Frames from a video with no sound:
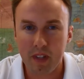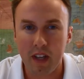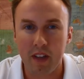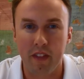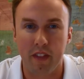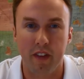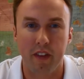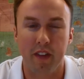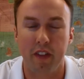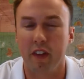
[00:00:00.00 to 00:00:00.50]

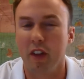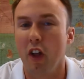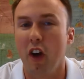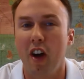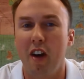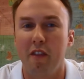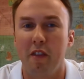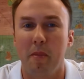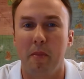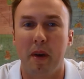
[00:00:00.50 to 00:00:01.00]
the, the
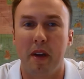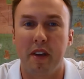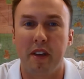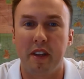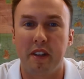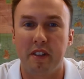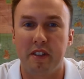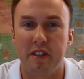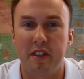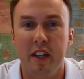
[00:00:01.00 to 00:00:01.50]
law of
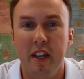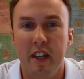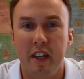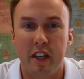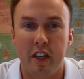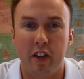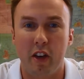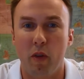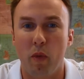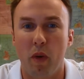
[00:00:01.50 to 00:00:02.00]
abundance.
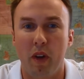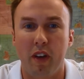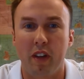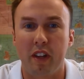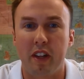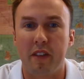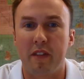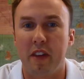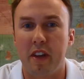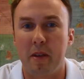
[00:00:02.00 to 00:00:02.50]
You don't want to
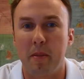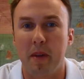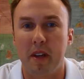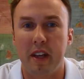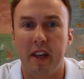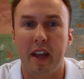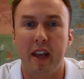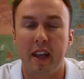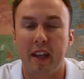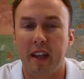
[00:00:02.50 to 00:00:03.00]
leave anybody
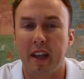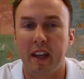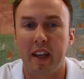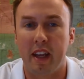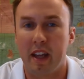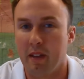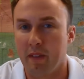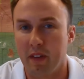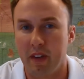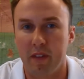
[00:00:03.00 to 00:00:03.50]
hanging,
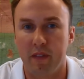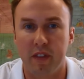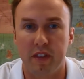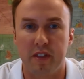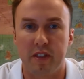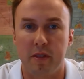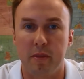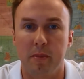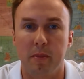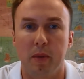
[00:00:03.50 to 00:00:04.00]
even if it's
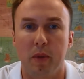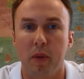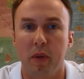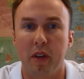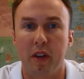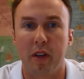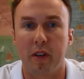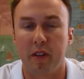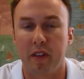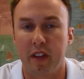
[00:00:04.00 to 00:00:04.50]
an
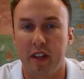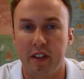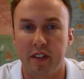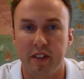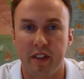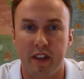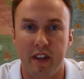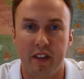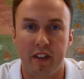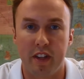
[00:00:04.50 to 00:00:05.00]
employer that,
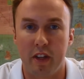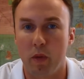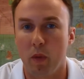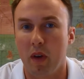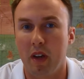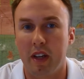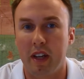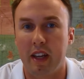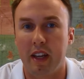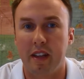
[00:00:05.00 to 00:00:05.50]
uh, that you
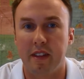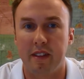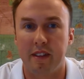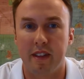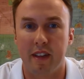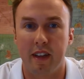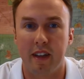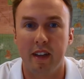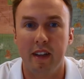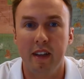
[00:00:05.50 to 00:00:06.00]
want to get
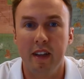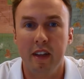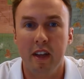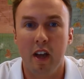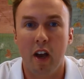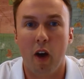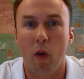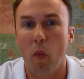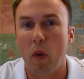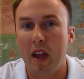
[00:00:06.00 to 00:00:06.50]
Uh,
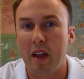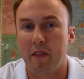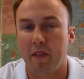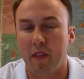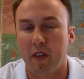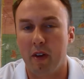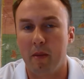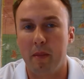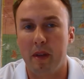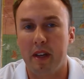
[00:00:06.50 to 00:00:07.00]
away
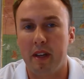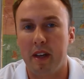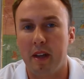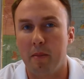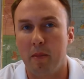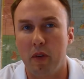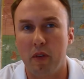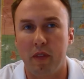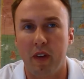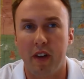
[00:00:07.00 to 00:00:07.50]
from and, and
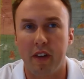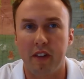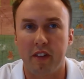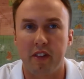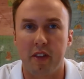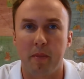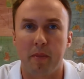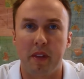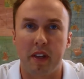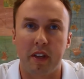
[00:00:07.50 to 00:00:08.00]
move on to
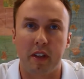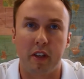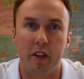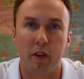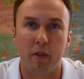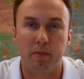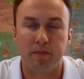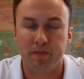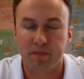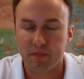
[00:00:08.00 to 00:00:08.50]
something new.
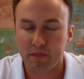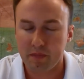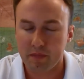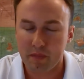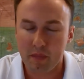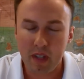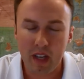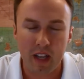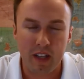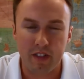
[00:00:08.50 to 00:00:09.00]

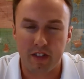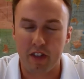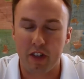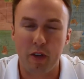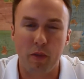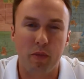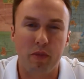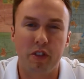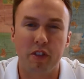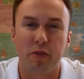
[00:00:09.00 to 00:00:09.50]
And so
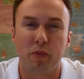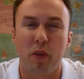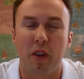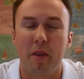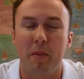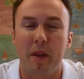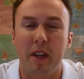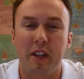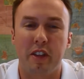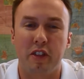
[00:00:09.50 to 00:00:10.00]
you just want to
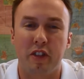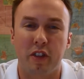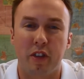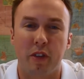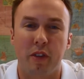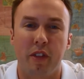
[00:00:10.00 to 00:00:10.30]
make sure